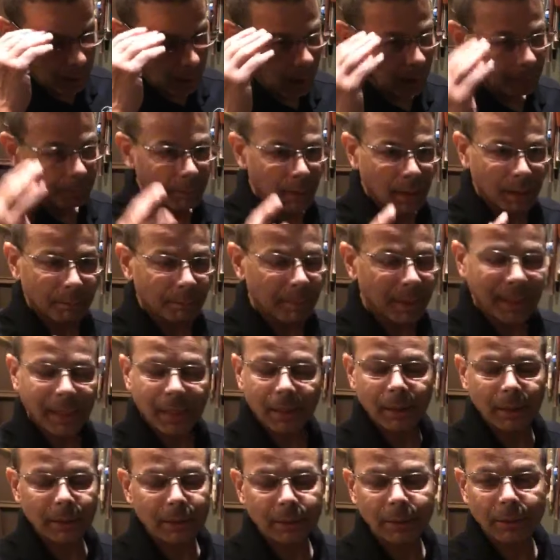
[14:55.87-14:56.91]
I'm not making
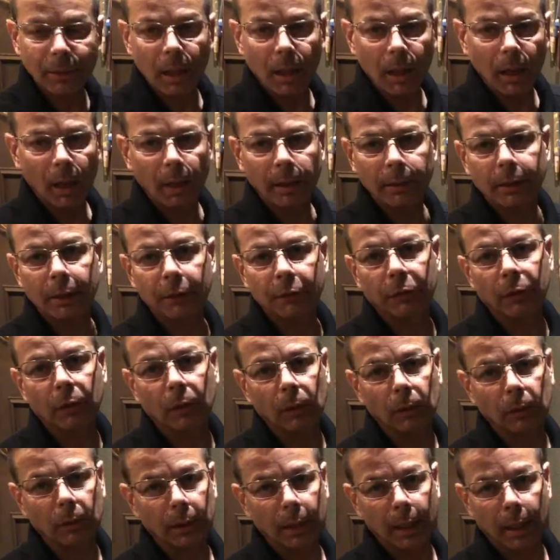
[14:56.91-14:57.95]
this
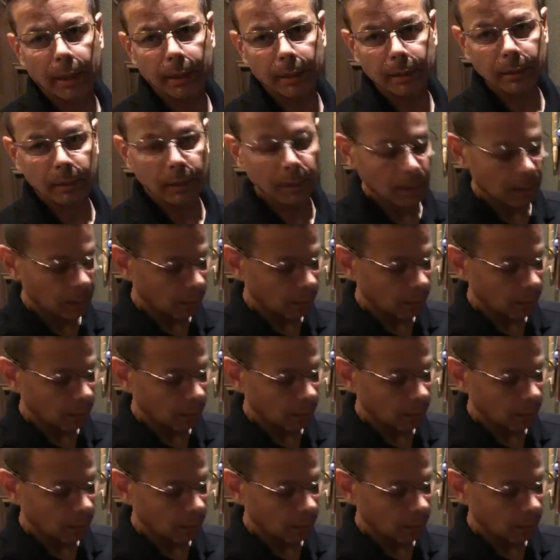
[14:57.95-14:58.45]
difficult, guys.